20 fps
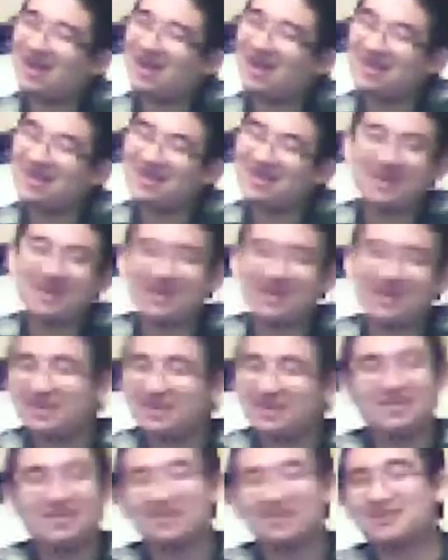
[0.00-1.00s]

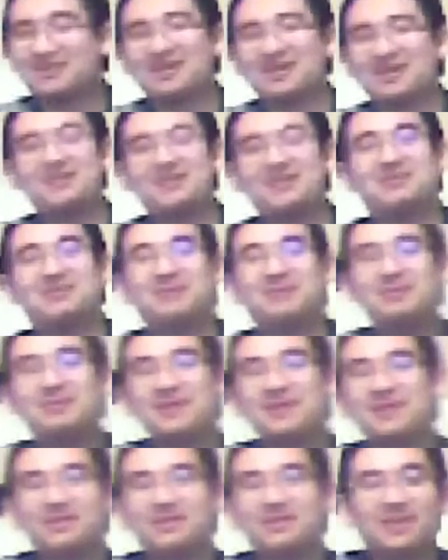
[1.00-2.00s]
I, I, I don't know.
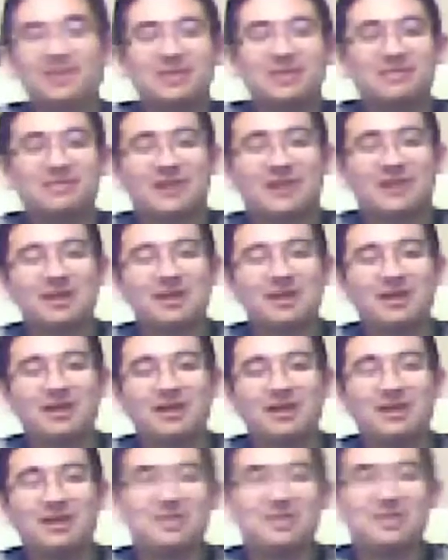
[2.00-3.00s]
The, maybe they, we could have
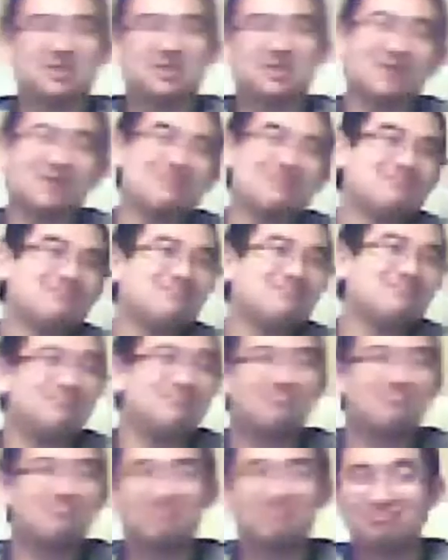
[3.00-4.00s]
had like
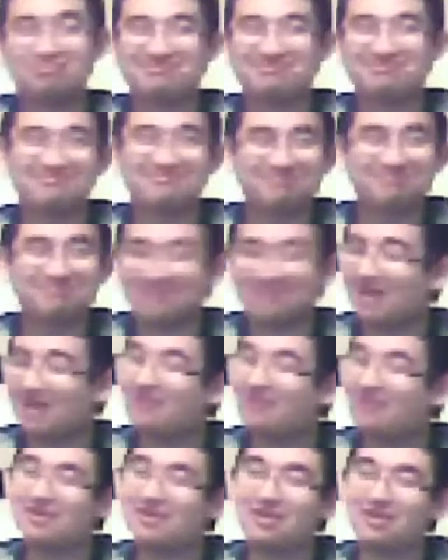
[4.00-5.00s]
some
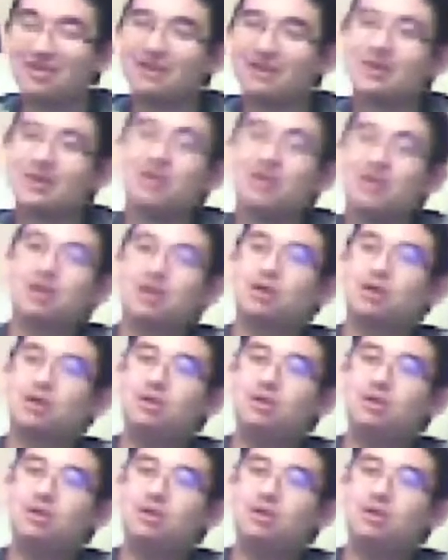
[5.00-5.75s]
other.